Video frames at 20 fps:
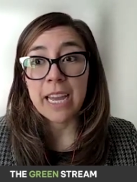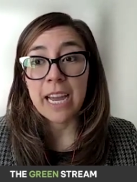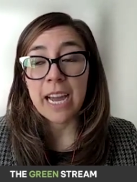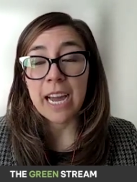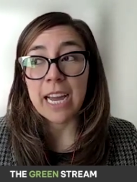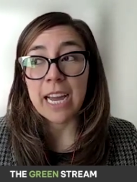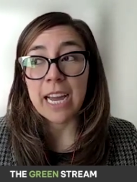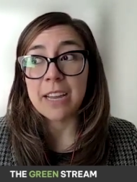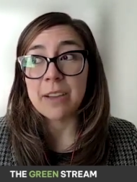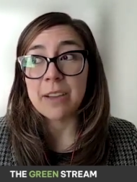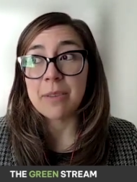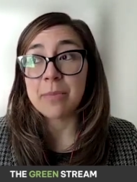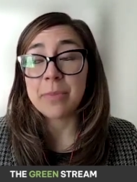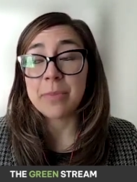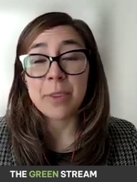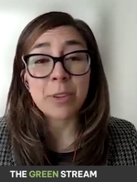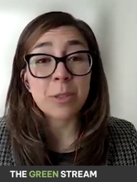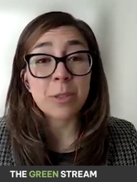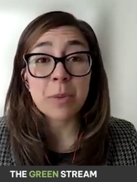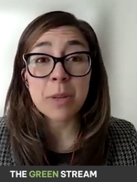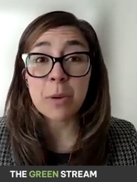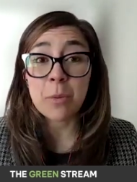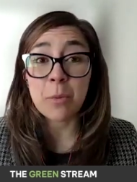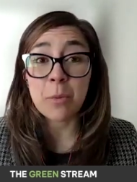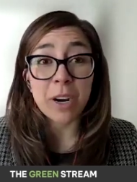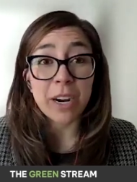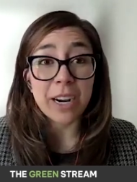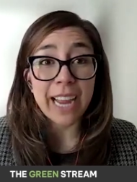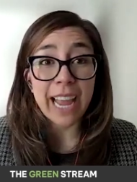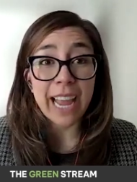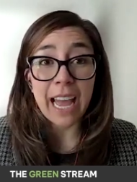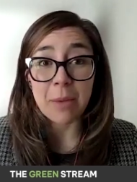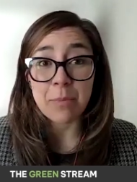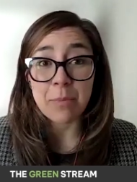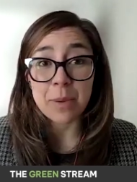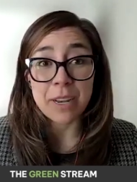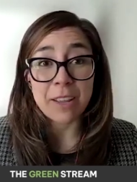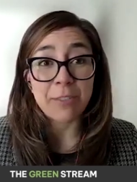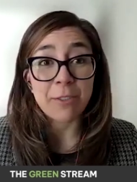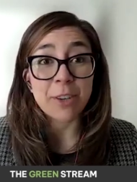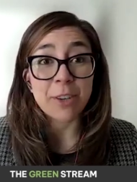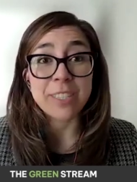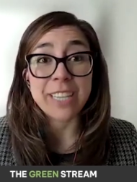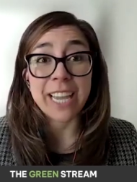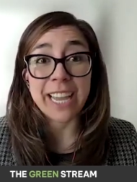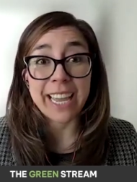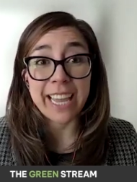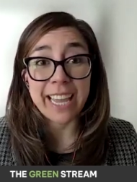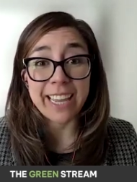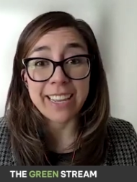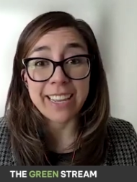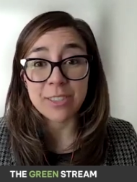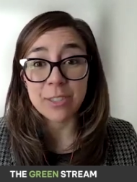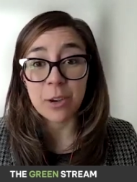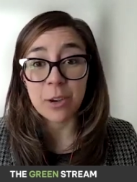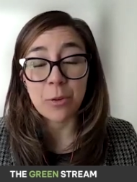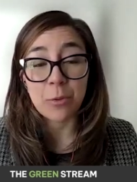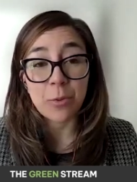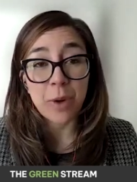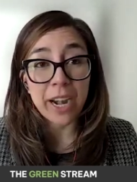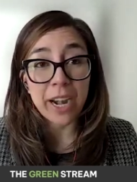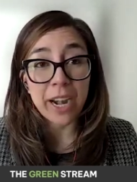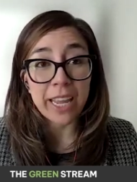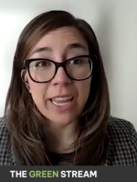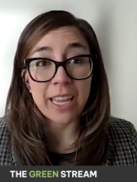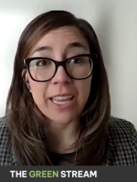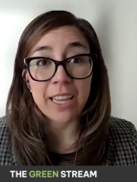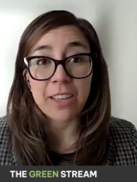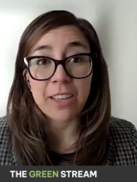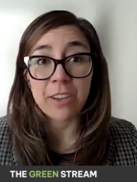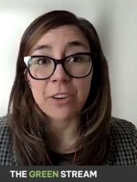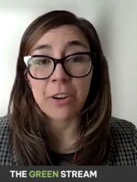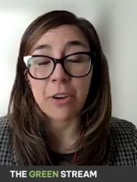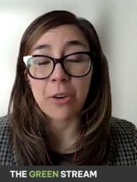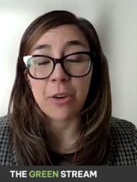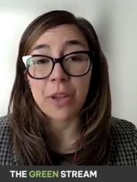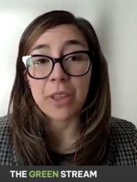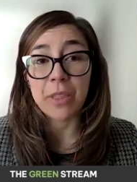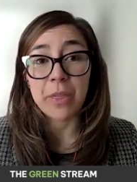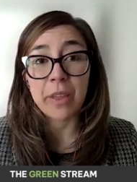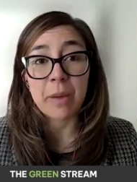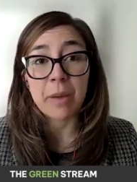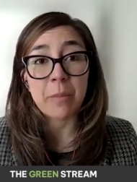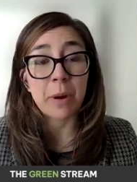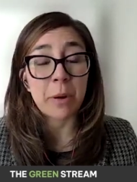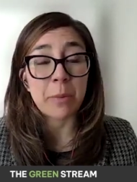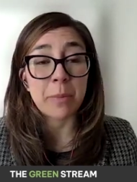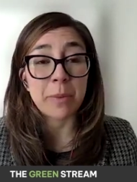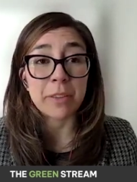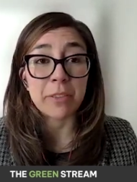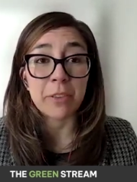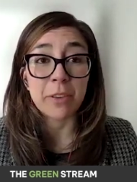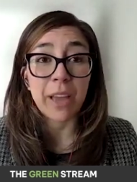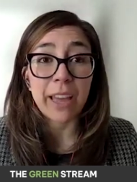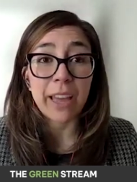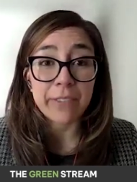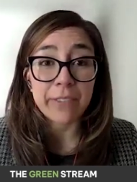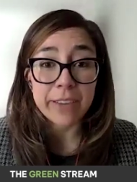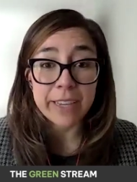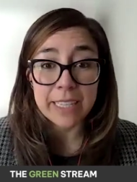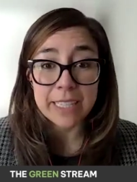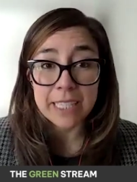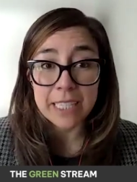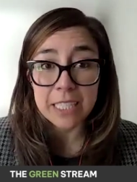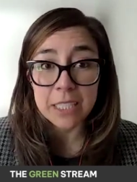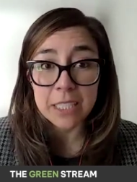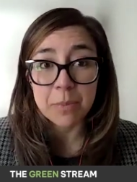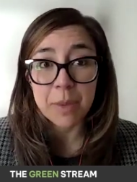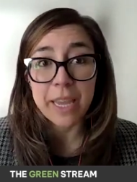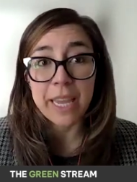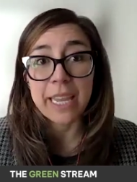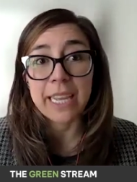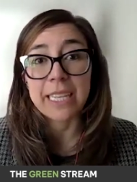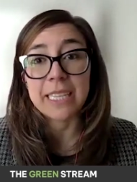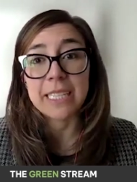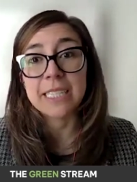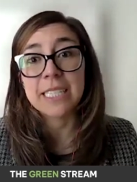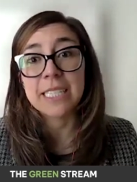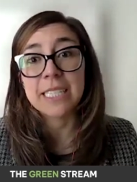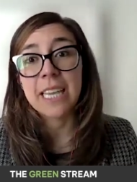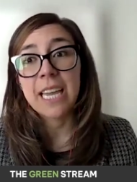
um, there's been work happening for decades already, you know, in the environmental advocacy space,